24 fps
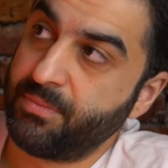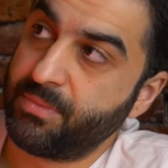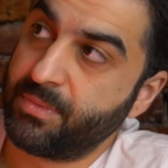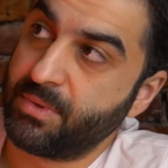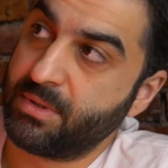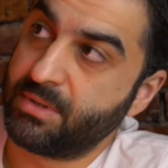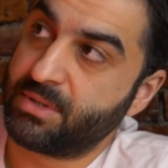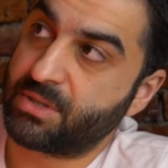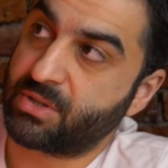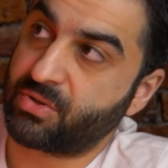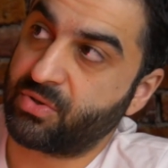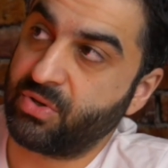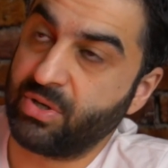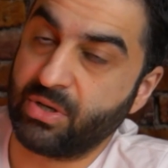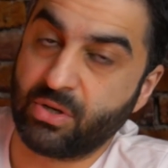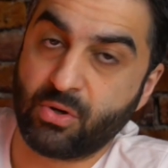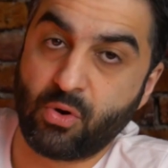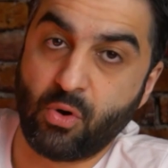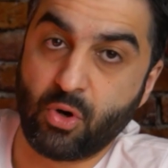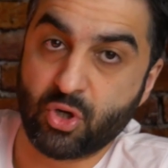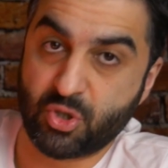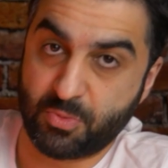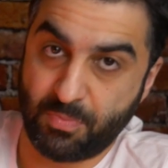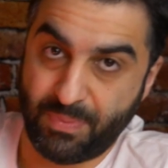the screen
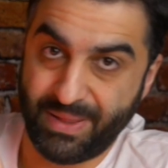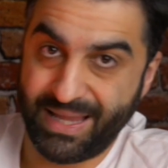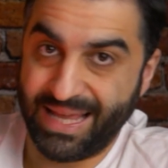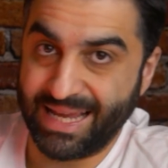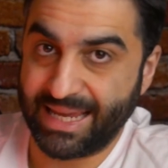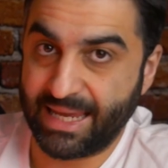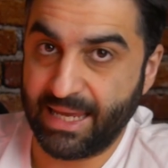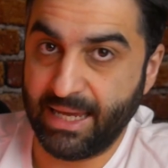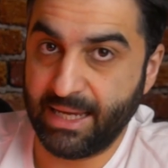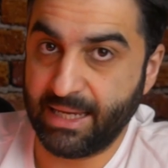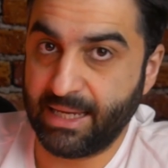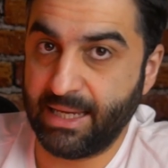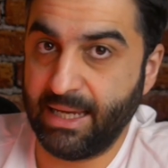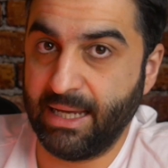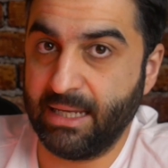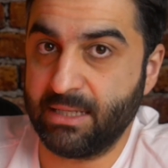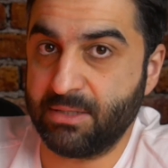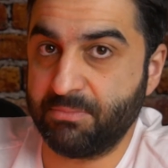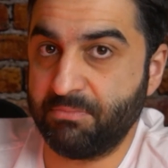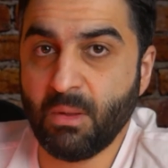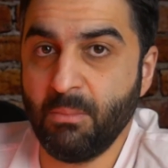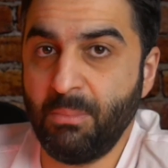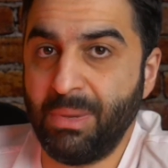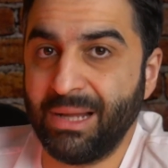goes black again.
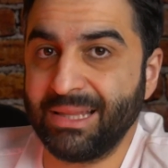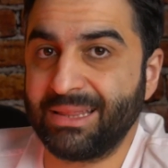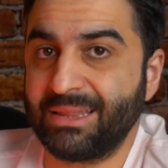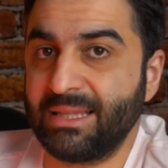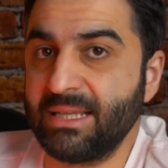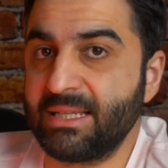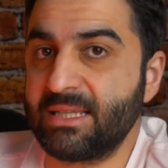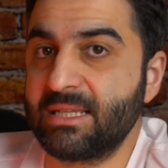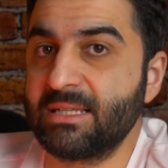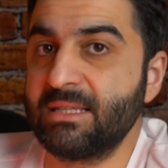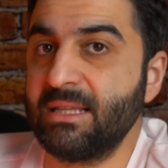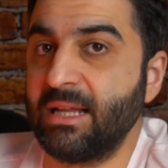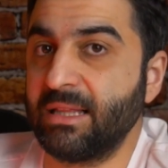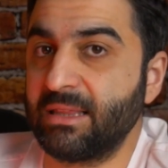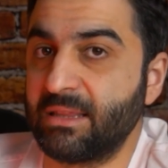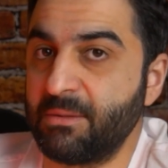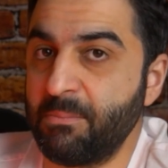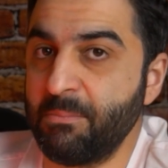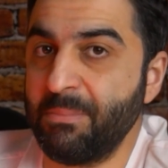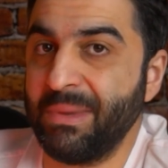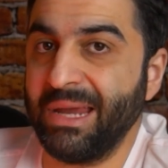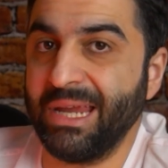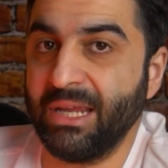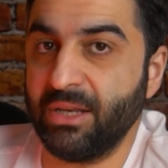But this is not the
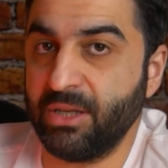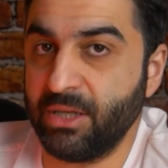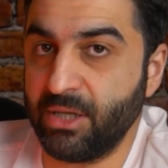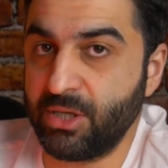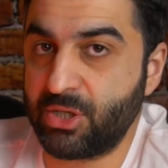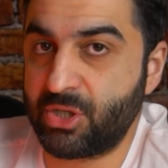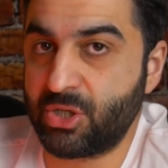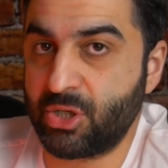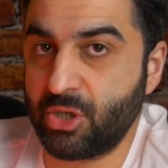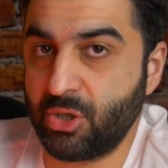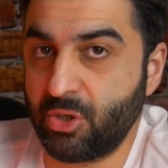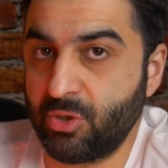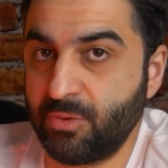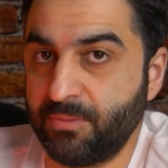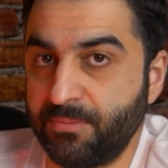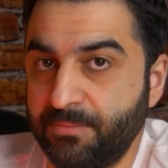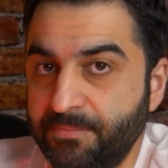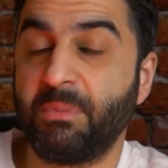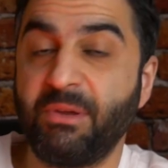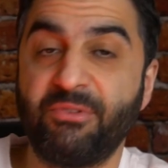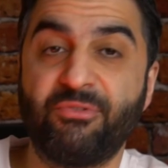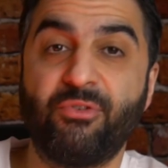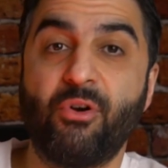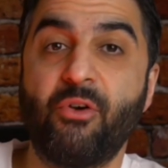main issue.
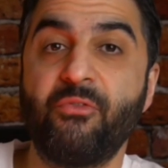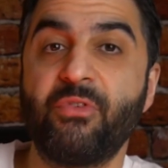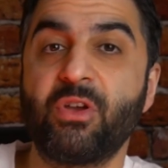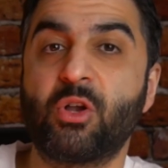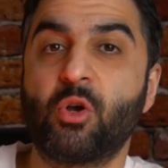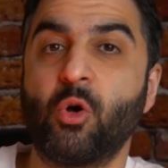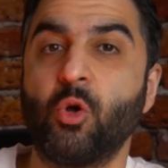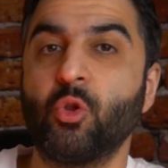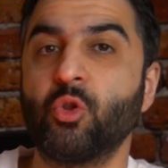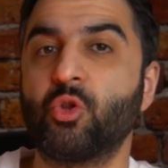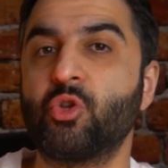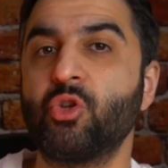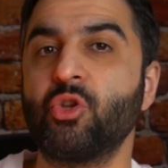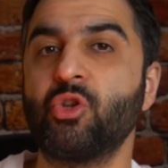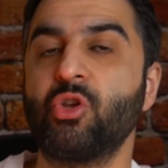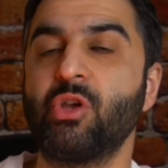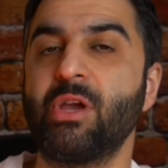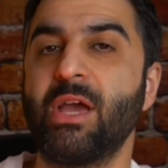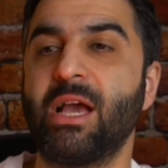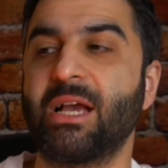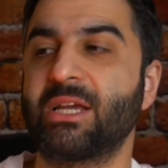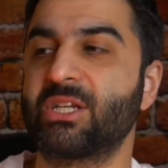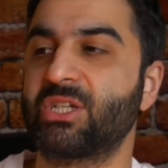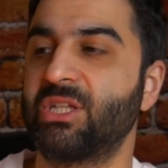Before we continue,
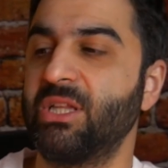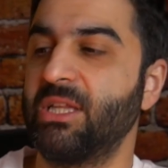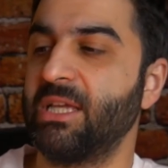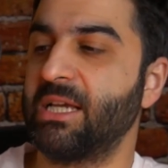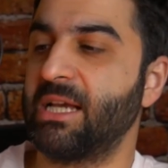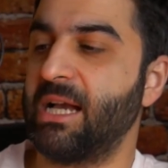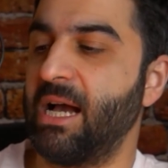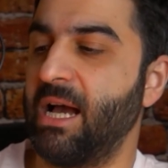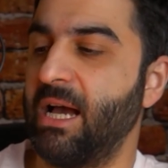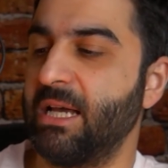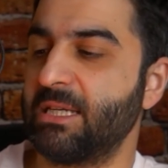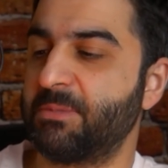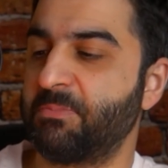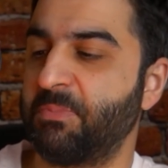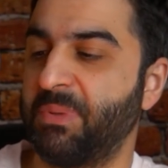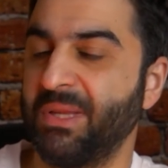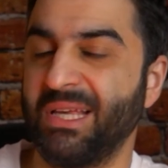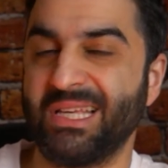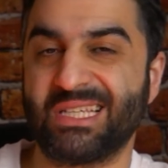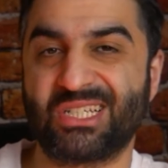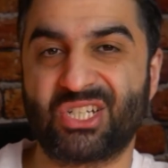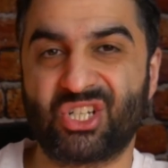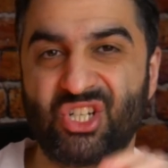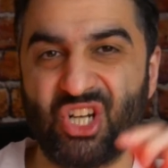actually guys,
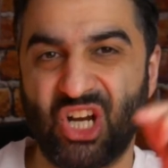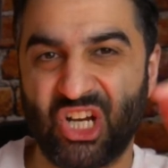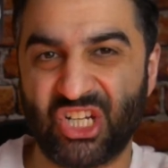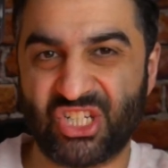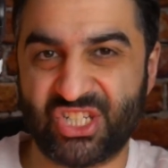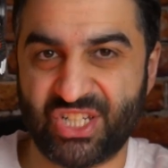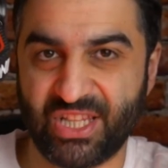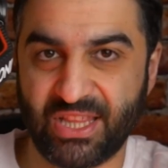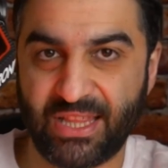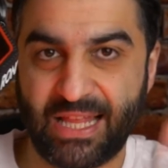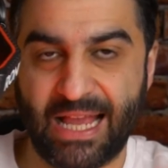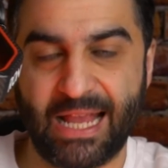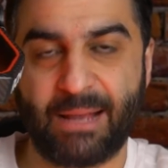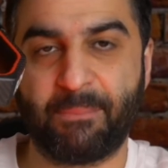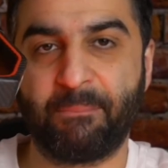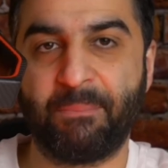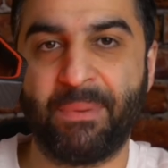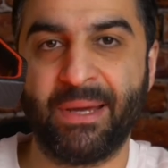please crush the like